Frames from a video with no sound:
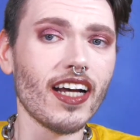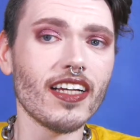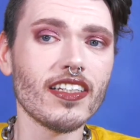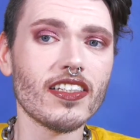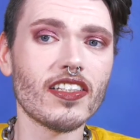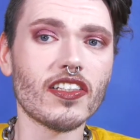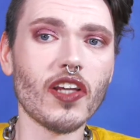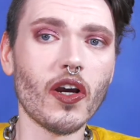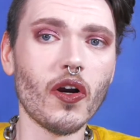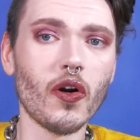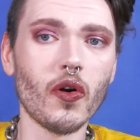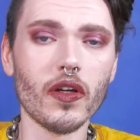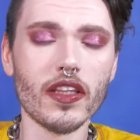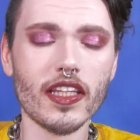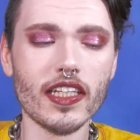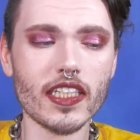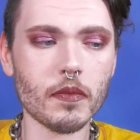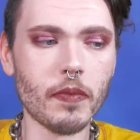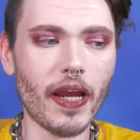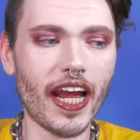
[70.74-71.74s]
so
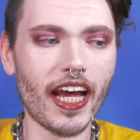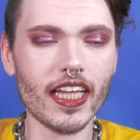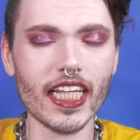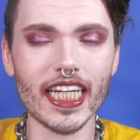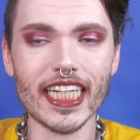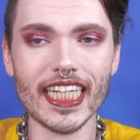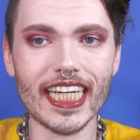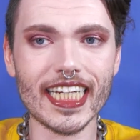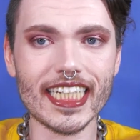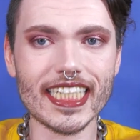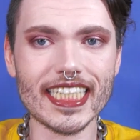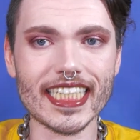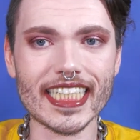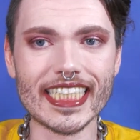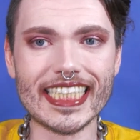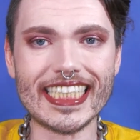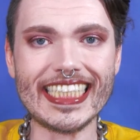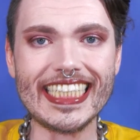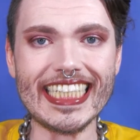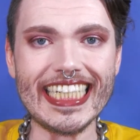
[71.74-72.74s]
this palette is
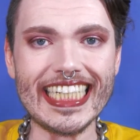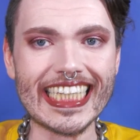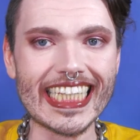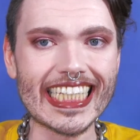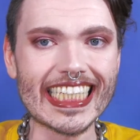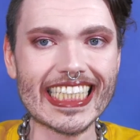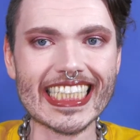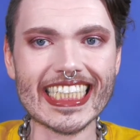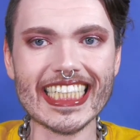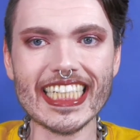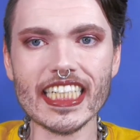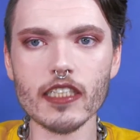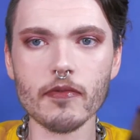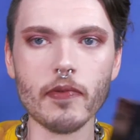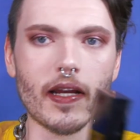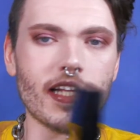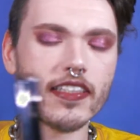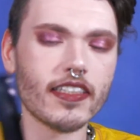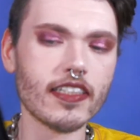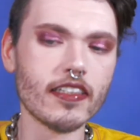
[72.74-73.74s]
needlessly
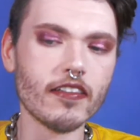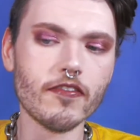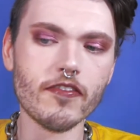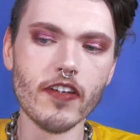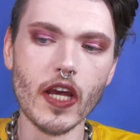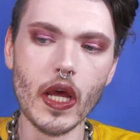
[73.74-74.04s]
expensive,